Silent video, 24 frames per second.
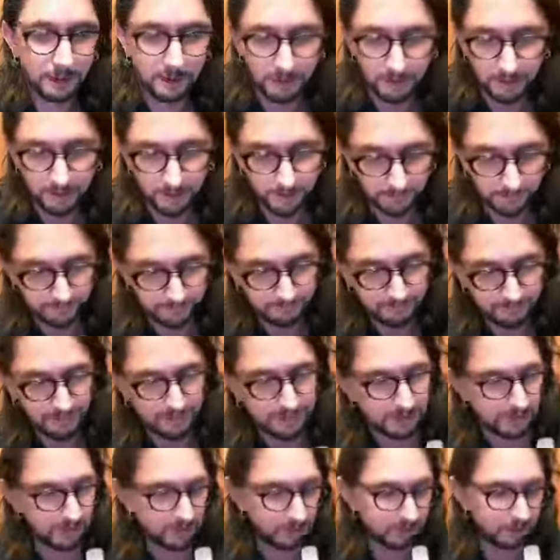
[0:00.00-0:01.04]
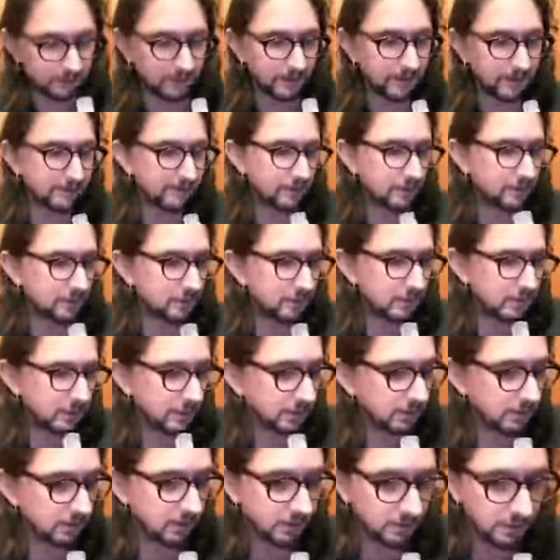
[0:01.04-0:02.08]
Okay, um, thank you everybody for
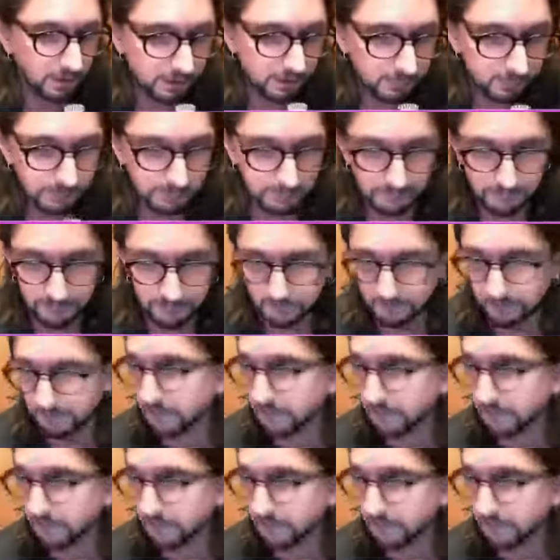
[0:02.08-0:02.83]
tuning in. Good night.